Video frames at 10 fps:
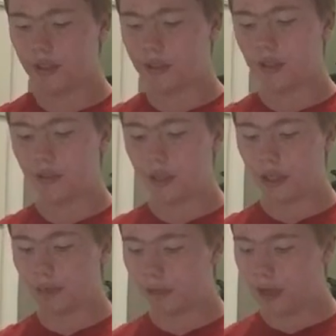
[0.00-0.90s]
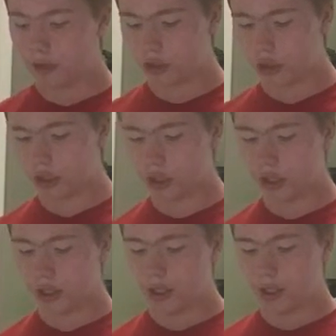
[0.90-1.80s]
so your brown sugar
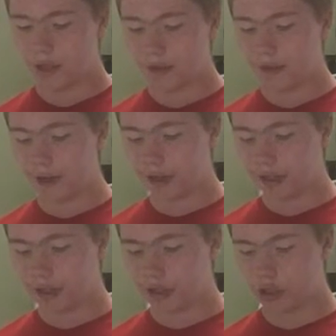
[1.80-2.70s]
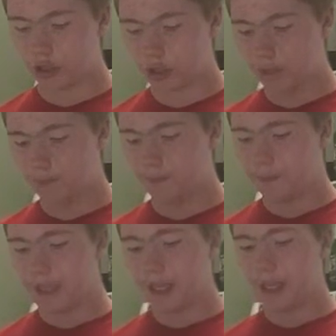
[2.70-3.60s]
and granulated sugar,
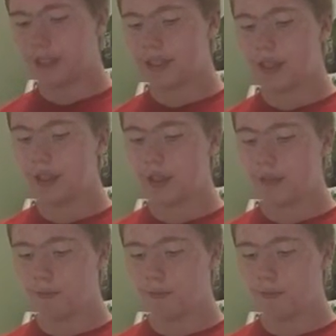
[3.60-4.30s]
into the